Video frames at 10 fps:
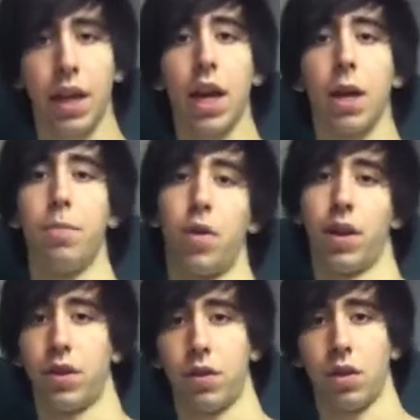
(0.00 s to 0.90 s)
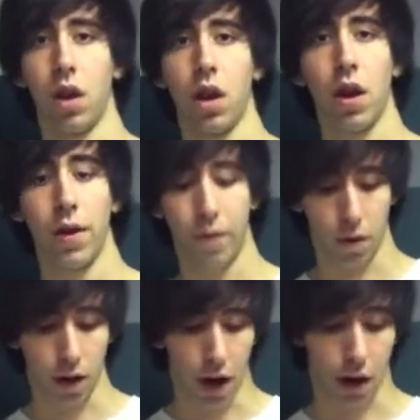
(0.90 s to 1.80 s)
90 points
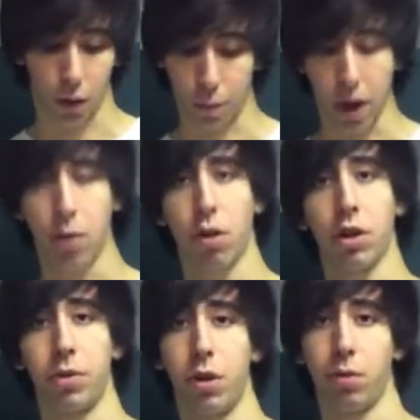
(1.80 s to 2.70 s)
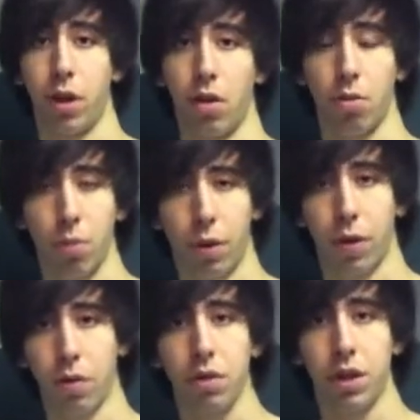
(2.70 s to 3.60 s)
for an, by quantum shielding, armor
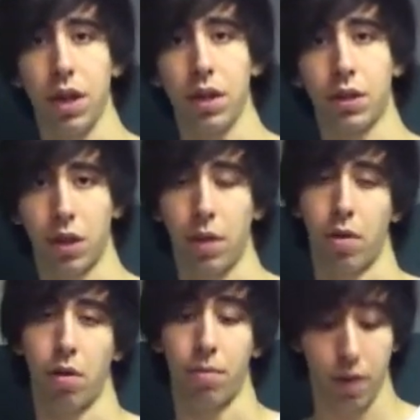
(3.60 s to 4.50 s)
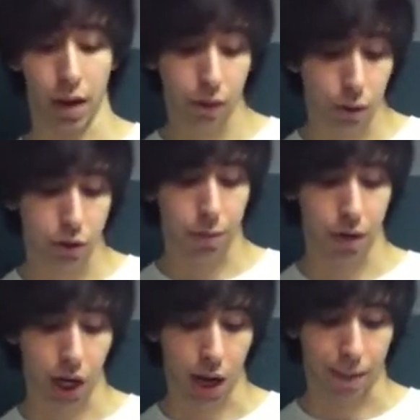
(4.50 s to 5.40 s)
13 skimmer, even though it's
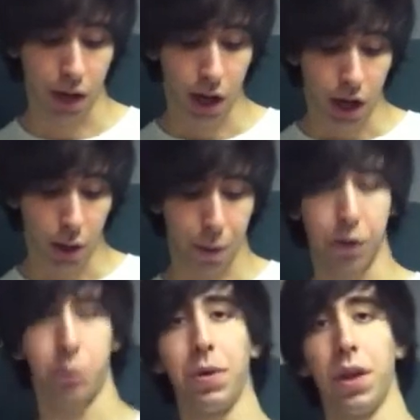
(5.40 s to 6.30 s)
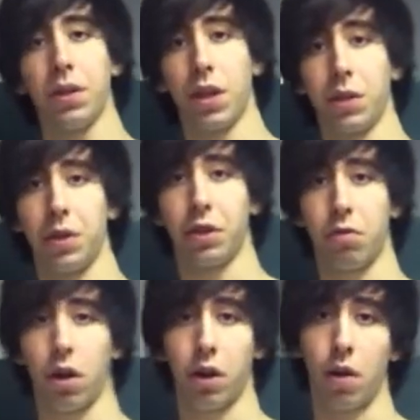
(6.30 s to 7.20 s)
open top, with a twin-link Tesla
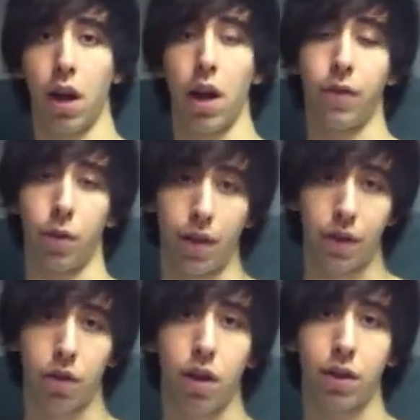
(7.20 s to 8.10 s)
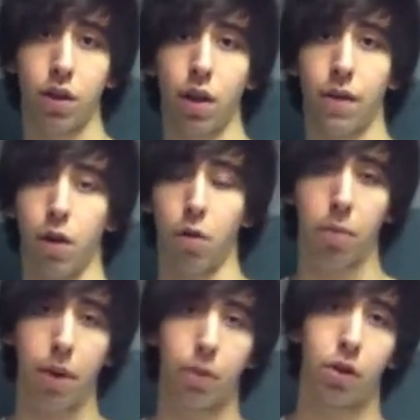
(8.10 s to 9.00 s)
Destructor, and if you give it the right stuff, an
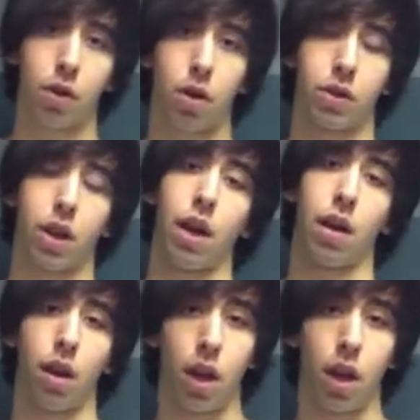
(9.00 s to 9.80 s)
undermounted Gauss Cannon.